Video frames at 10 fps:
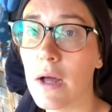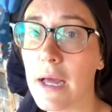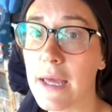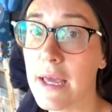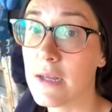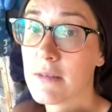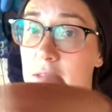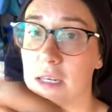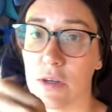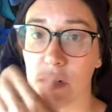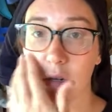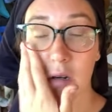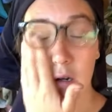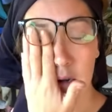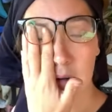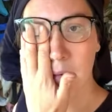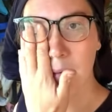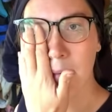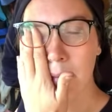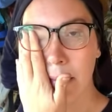I can't see her,
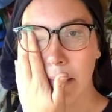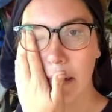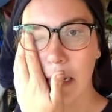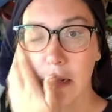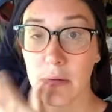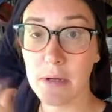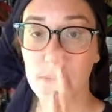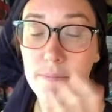anyway.